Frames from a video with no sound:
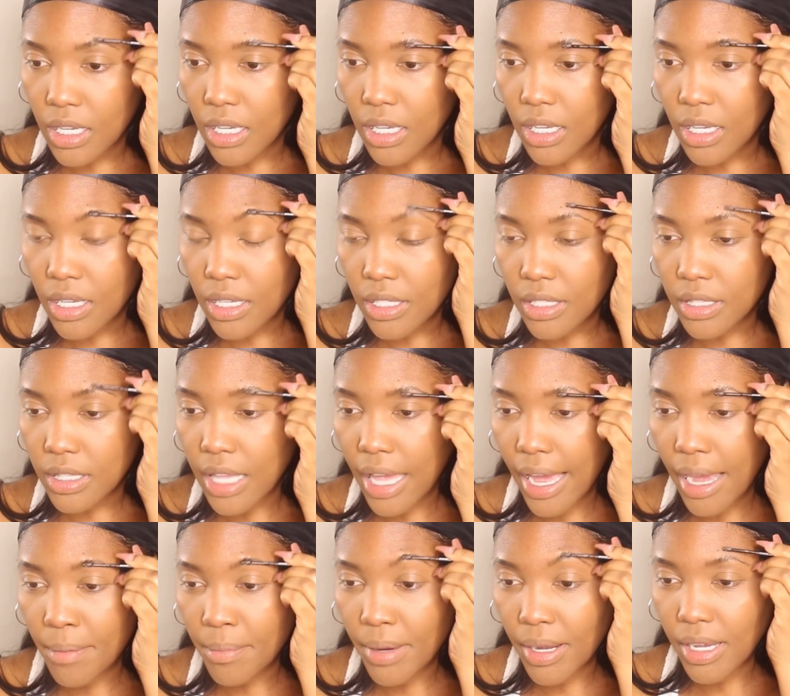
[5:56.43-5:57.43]
The
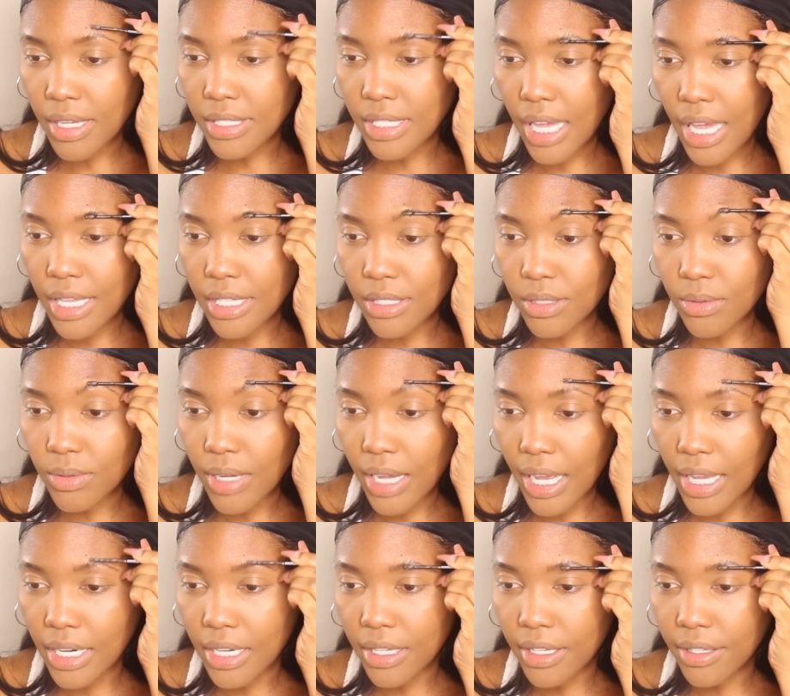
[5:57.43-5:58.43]
eyebrows I do got
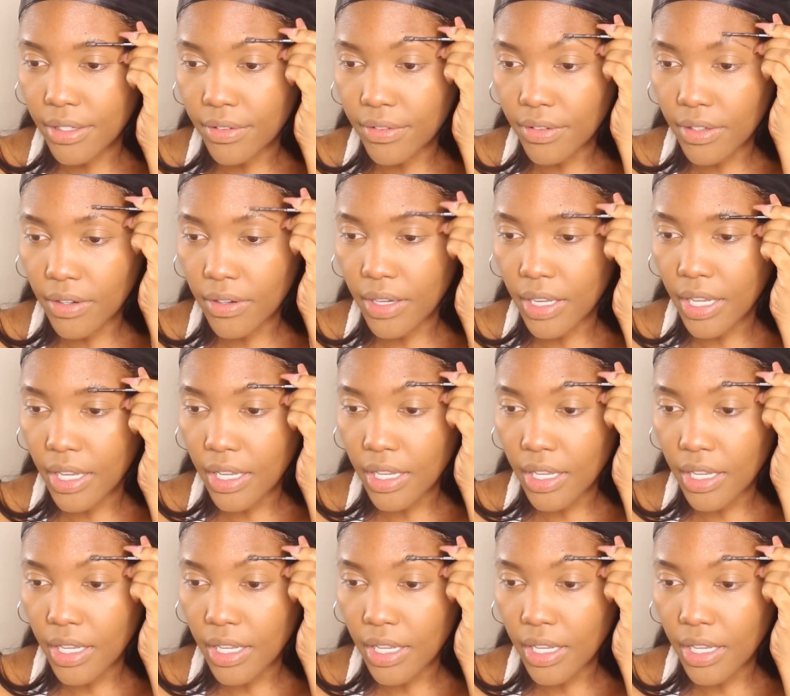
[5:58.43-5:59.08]
left, okay?